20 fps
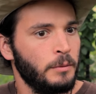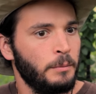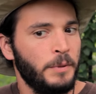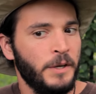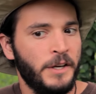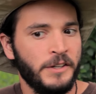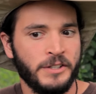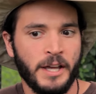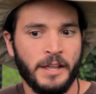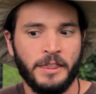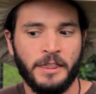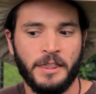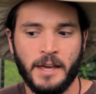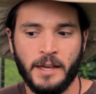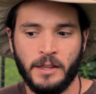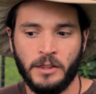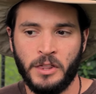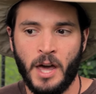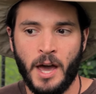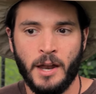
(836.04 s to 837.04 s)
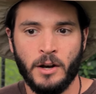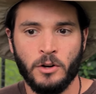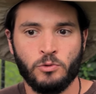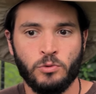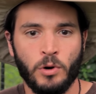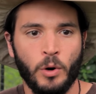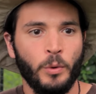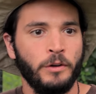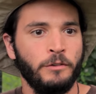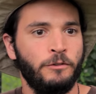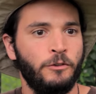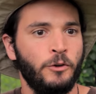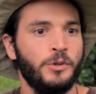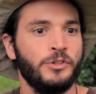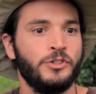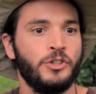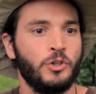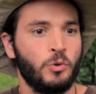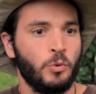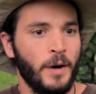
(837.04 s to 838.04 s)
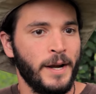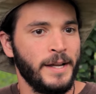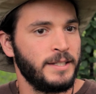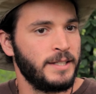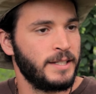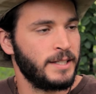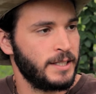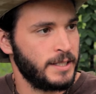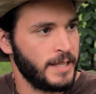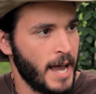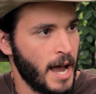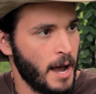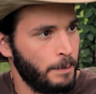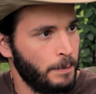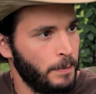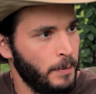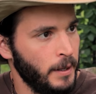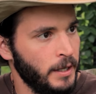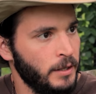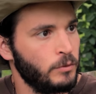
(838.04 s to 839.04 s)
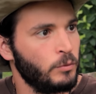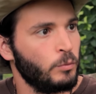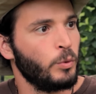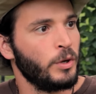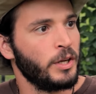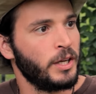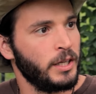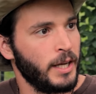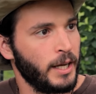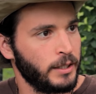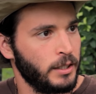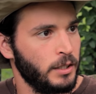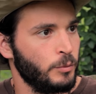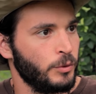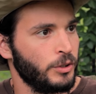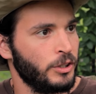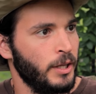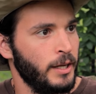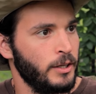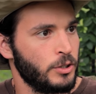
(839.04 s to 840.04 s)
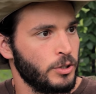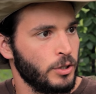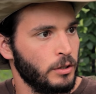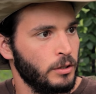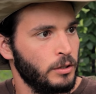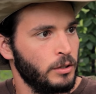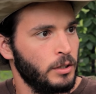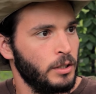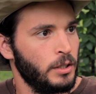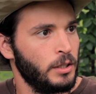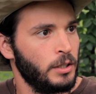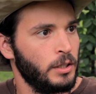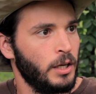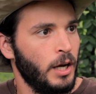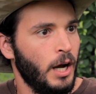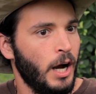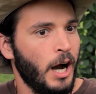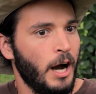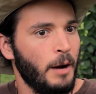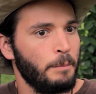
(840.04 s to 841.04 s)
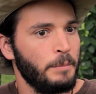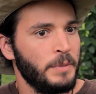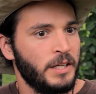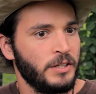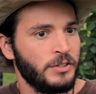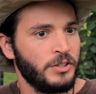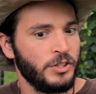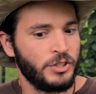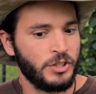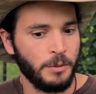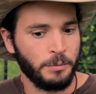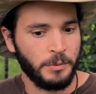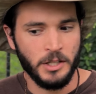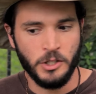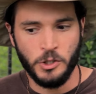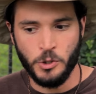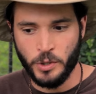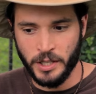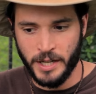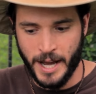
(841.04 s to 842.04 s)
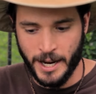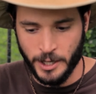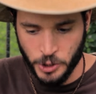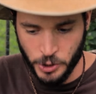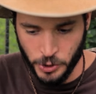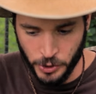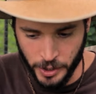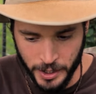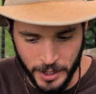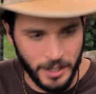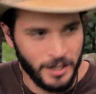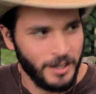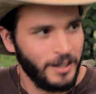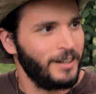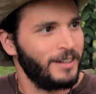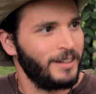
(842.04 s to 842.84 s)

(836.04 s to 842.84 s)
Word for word: Because I think that growing food is a great step in reconnecting with nature, because it's something you can actually,